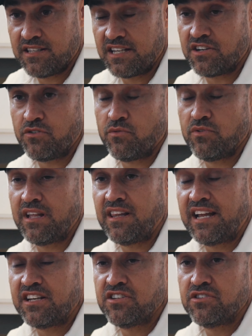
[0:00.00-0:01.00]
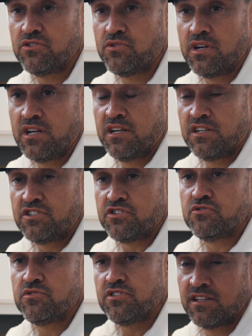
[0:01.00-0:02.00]
Like they like to
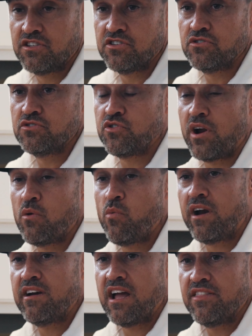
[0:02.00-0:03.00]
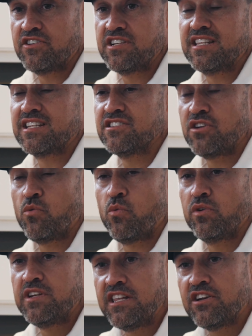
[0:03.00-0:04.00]
chew to try to wear down their teeth because their
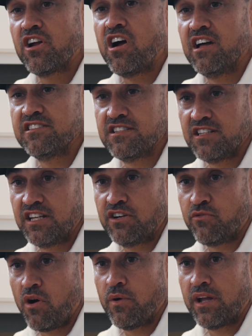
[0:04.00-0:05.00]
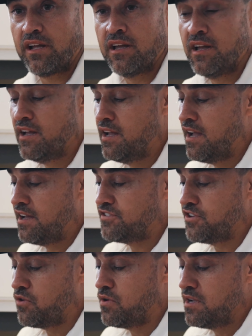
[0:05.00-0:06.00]
teeth are constantly growing.
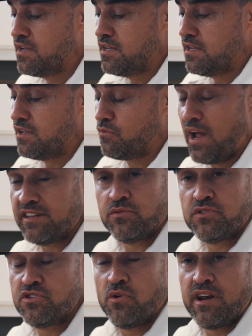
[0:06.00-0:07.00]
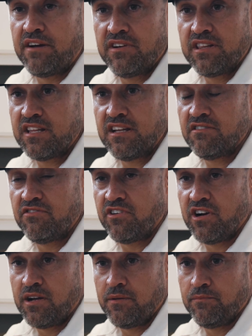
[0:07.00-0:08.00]
So rats will chew on everything
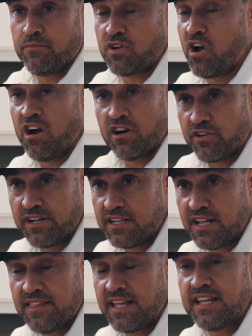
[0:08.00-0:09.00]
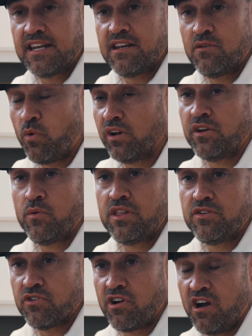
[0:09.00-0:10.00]
from concrete, and they can work their way
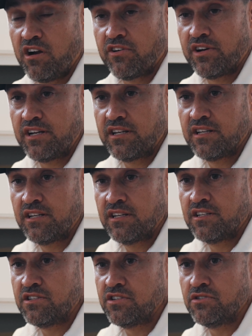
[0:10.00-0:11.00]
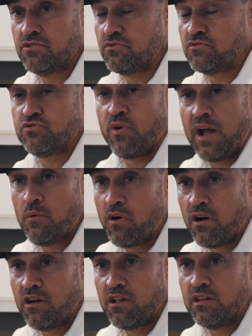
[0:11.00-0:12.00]
through concrete, to
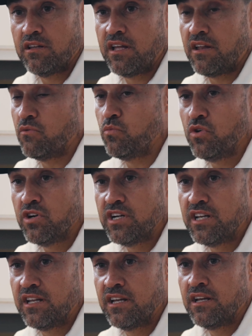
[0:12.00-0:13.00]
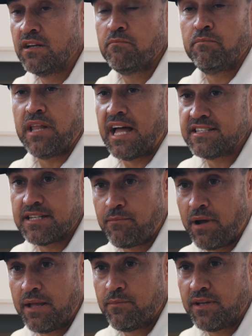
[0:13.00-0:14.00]
drywall and wood, plastic
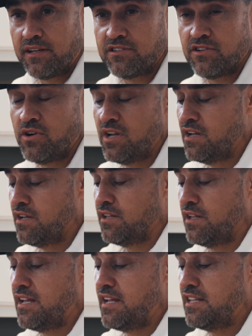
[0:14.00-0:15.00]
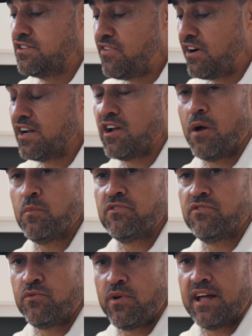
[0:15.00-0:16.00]
piping. So it's very common
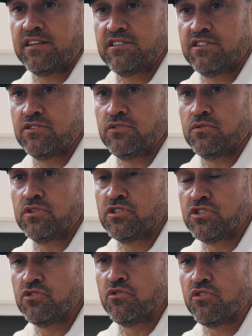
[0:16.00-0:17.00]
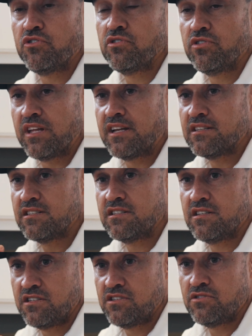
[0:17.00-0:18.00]
for rats to chew through things
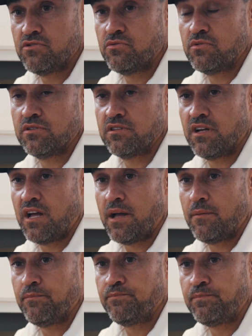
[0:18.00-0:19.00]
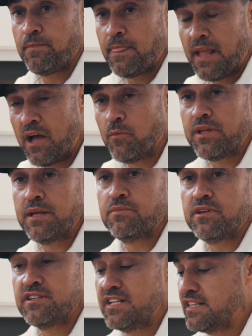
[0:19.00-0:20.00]
to help keep
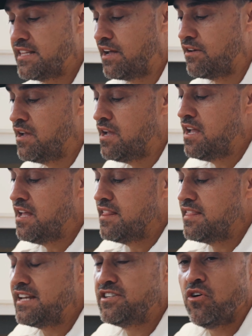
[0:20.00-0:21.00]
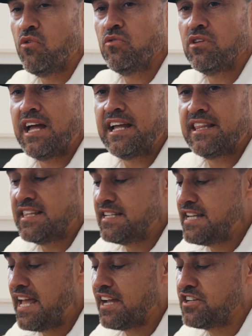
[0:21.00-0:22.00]
their teeth down. They don't like the
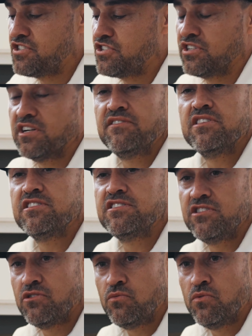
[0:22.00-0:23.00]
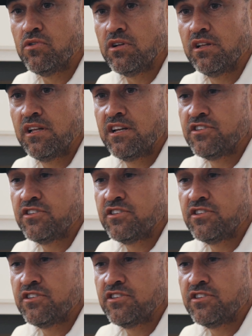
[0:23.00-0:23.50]
texture of the steel wool.